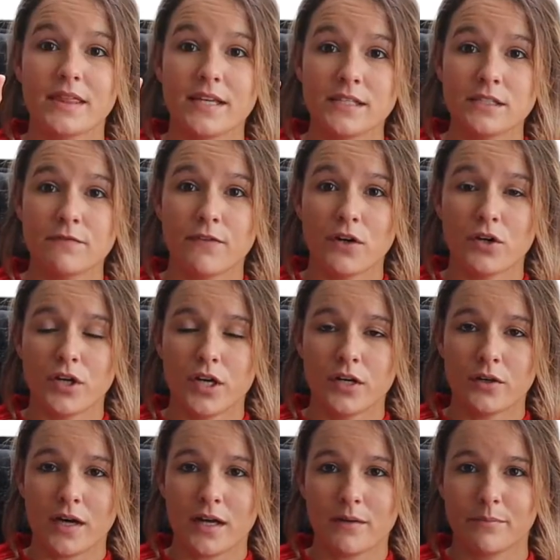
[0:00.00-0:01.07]
This photo,
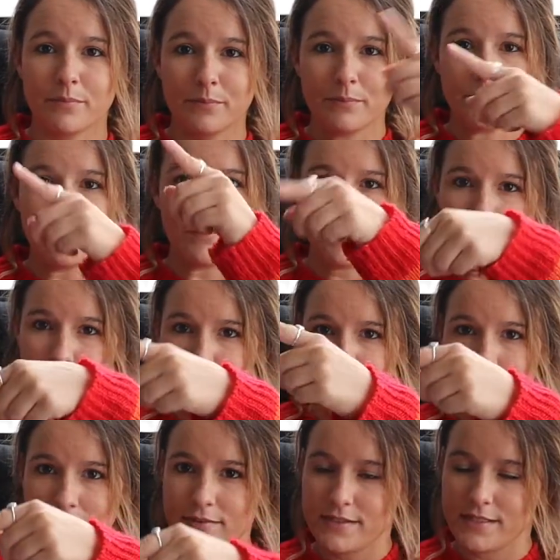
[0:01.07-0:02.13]
I'll pop it
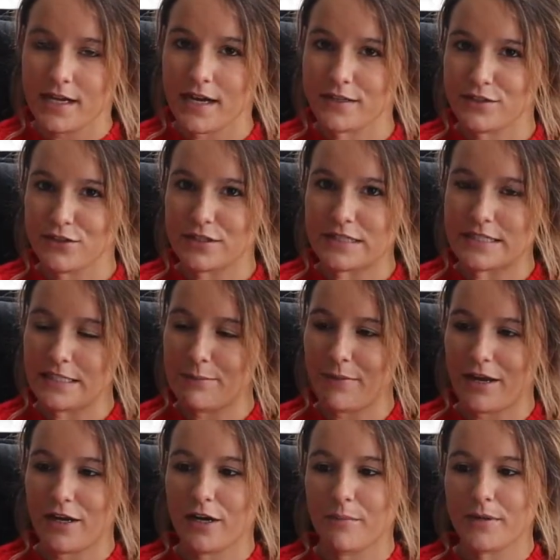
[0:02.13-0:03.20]
on the side so you can see it better.